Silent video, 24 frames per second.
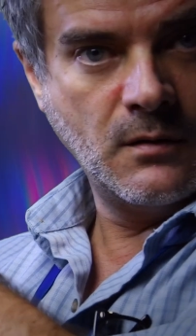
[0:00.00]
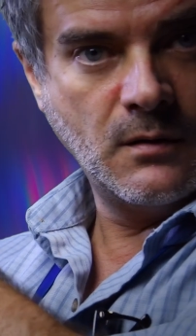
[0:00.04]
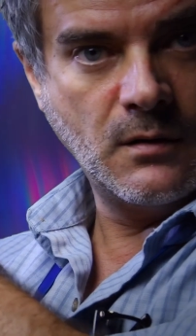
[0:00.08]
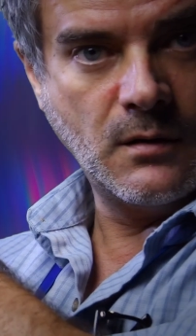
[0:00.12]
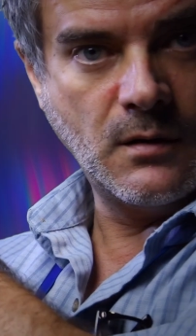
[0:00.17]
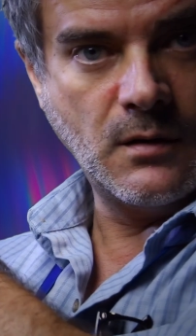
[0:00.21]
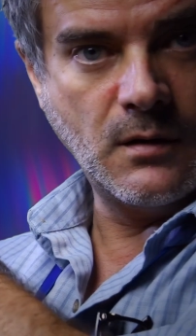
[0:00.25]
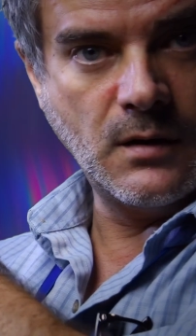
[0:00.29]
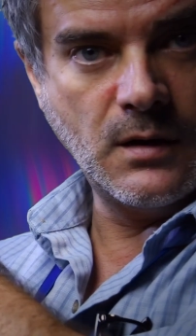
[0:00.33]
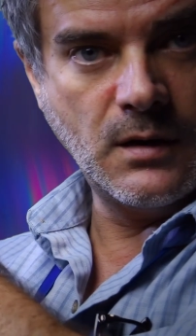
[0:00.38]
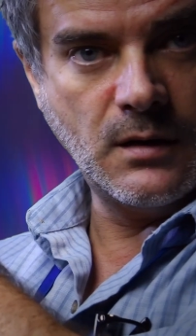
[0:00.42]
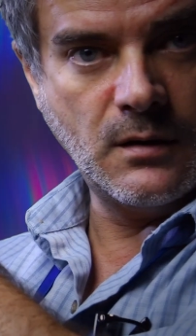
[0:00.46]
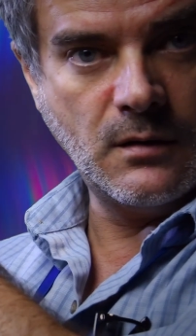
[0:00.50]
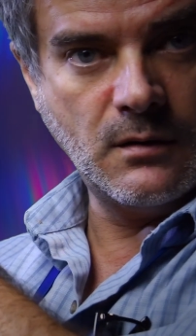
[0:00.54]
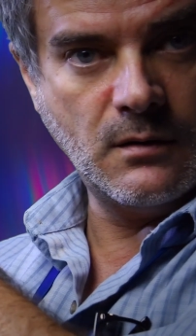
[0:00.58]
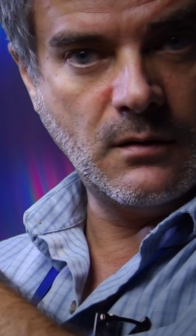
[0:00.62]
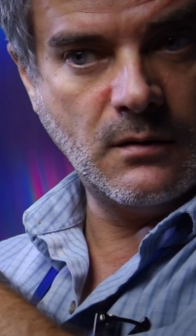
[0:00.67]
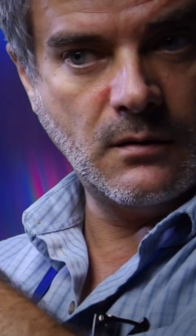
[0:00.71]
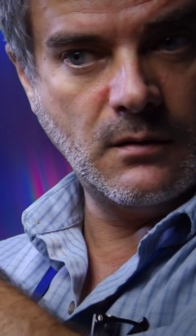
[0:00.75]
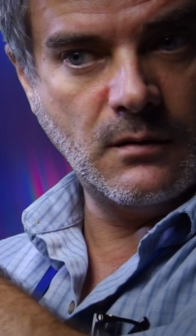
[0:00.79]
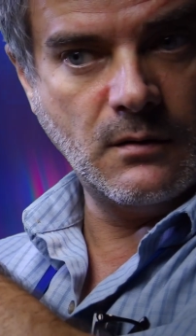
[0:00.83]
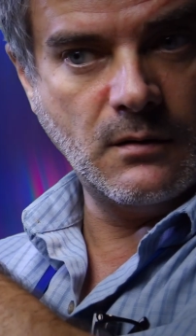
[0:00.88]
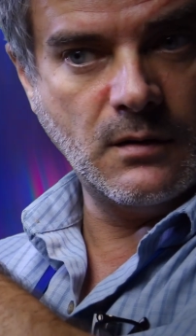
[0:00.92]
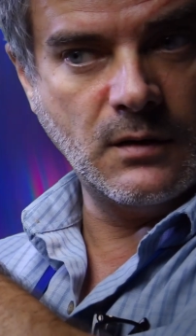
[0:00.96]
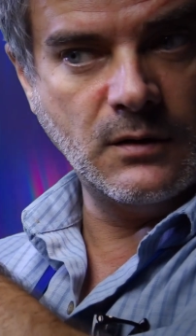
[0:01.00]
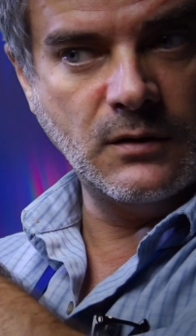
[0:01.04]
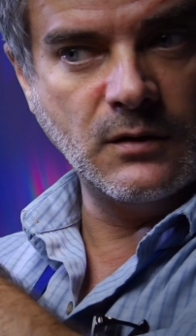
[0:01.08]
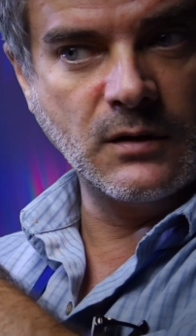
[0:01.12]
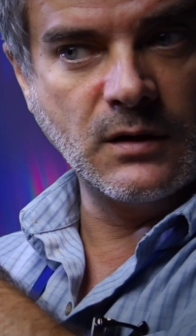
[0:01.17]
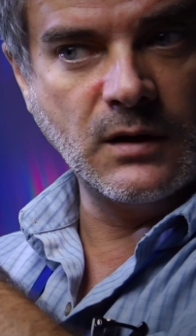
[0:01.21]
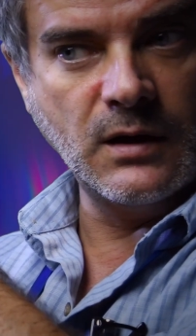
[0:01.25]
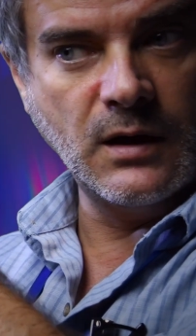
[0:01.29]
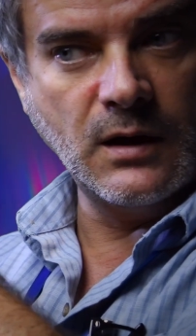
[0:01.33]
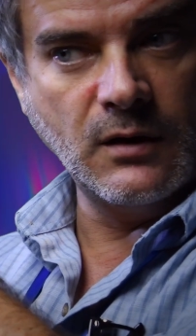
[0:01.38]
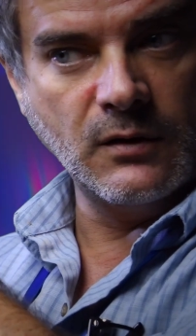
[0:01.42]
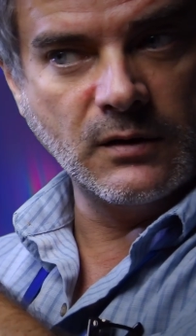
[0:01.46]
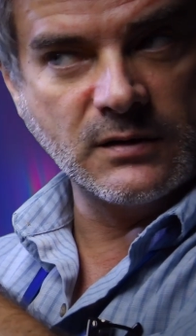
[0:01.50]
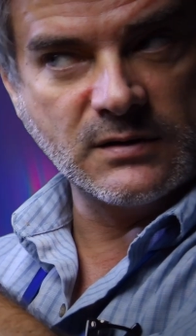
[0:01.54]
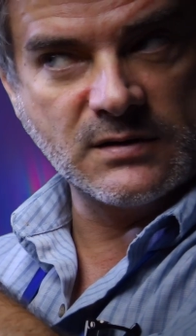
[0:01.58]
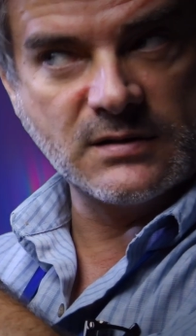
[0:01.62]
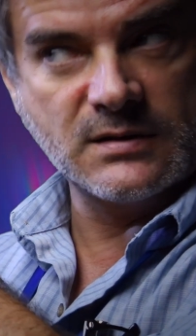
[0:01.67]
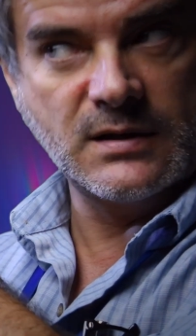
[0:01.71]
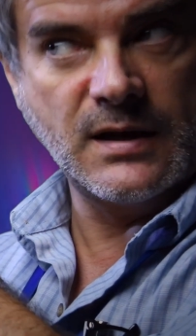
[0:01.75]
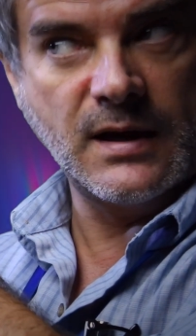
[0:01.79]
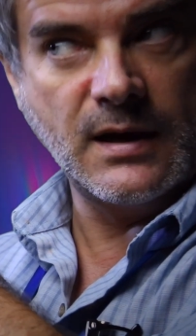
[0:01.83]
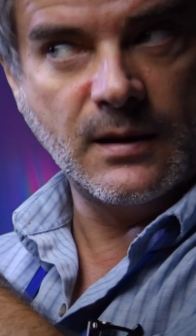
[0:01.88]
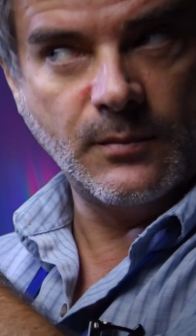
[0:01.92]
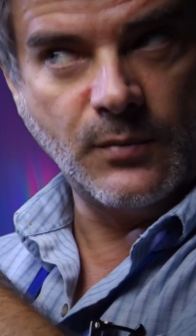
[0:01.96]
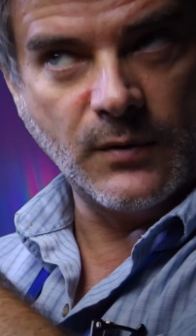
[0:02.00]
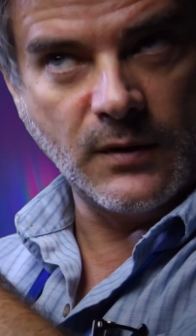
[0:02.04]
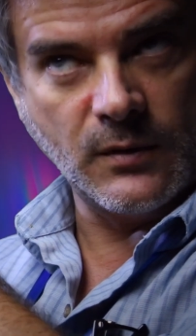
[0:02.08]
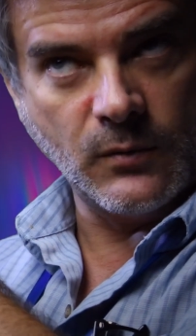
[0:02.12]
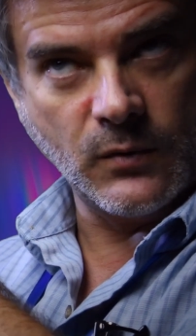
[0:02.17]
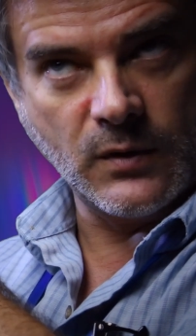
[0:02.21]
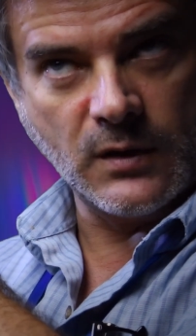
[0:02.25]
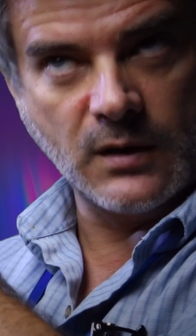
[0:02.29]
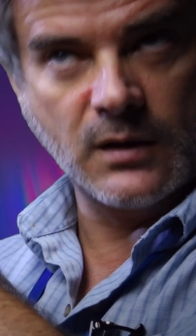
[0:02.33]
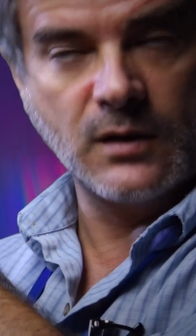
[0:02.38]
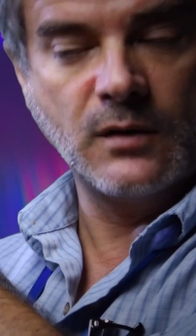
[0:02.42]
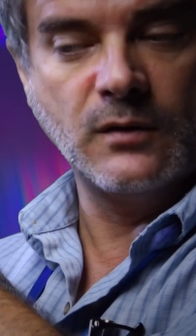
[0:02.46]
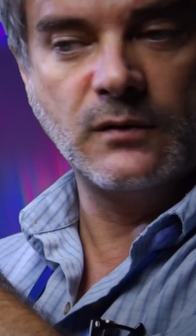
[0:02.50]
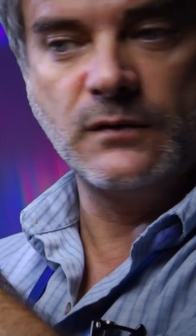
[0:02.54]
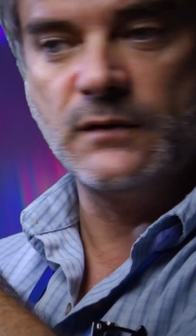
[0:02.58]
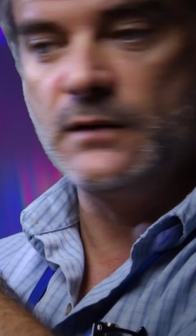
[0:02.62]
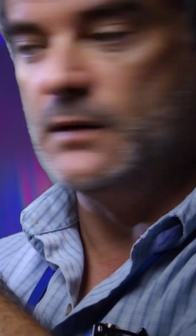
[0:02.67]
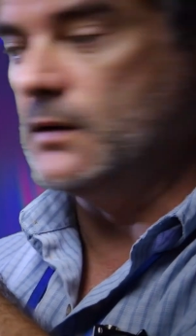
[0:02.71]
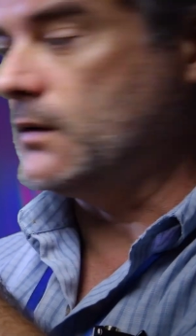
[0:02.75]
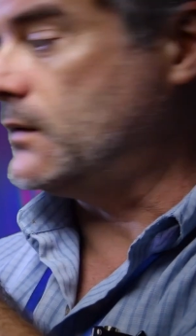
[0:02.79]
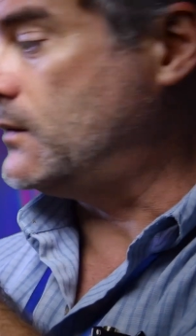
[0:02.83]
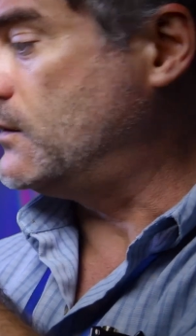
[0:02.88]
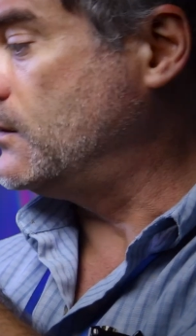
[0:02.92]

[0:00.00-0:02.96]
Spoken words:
All right, and you can hear it snapping when it goes in.